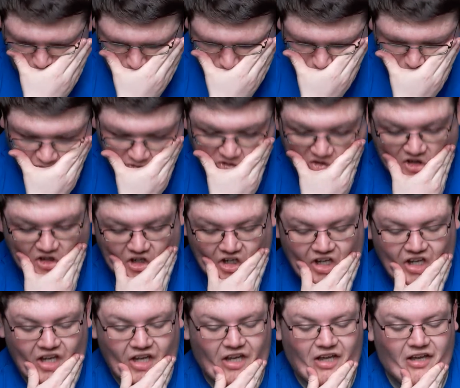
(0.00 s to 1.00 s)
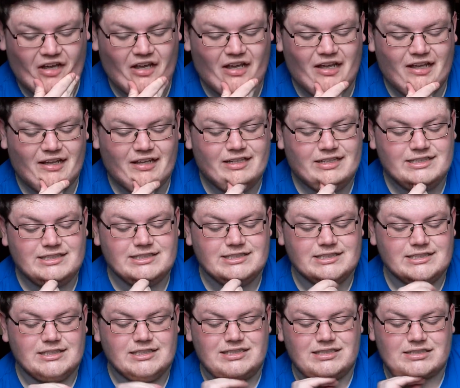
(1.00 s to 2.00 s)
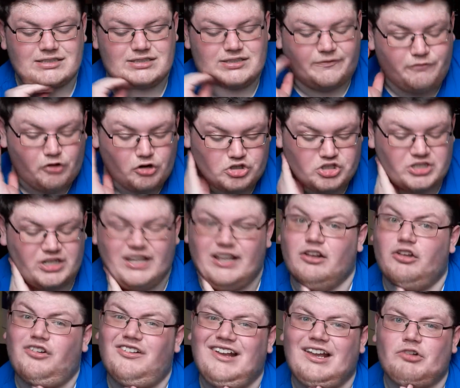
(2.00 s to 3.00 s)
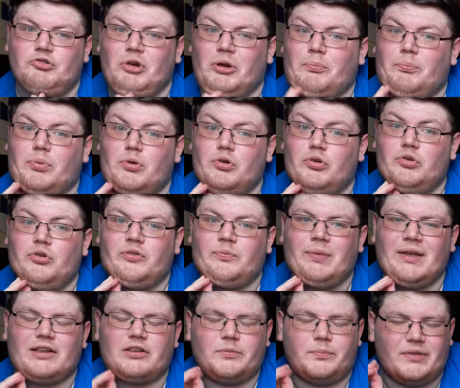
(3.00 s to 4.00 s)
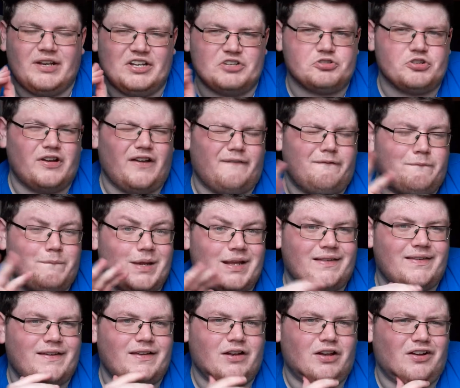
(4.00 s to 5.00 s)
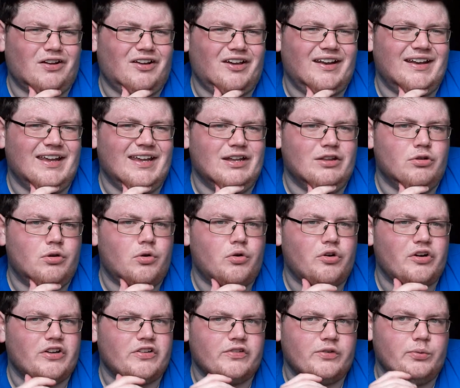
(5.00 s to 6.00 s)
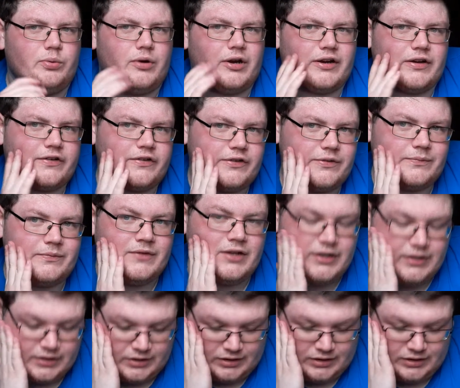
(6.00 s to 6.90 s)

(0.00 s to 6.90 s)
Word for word: was good. Uh, unfortunately, it looked like Rick Boogs picked up an injury. I've been seeing online he tore his quad or something.